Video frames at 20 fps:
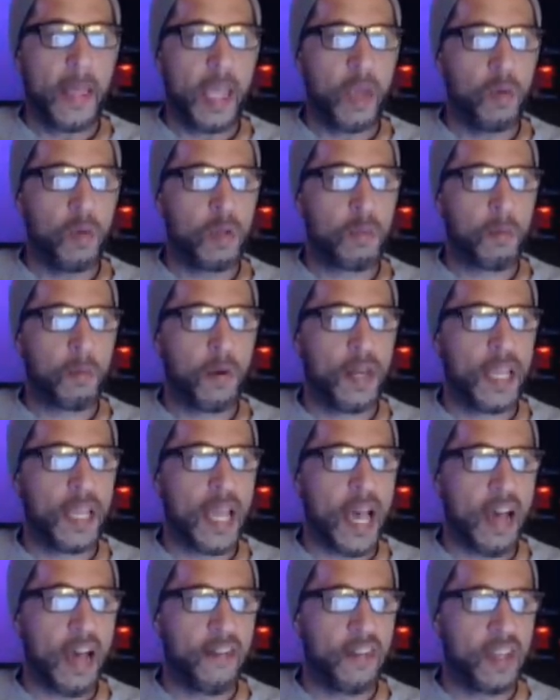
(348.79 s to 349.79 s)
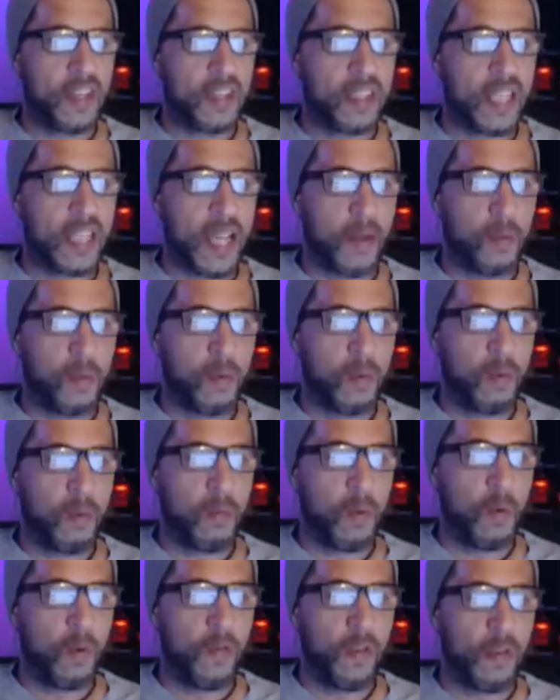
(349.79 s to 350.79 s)
It was pretty obvious that we were
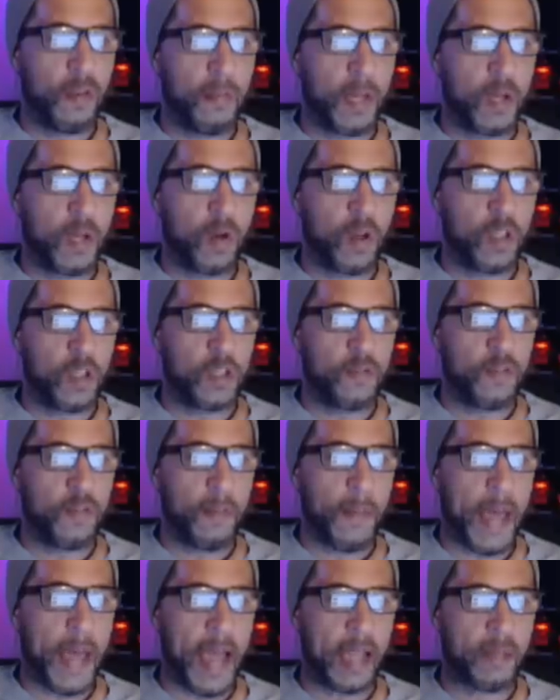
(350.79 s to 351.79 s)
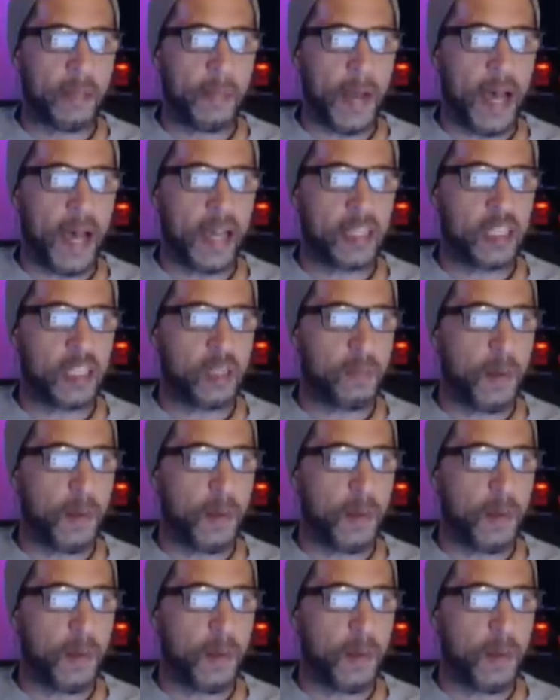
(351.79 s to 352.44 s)
moving because of the packed boxes,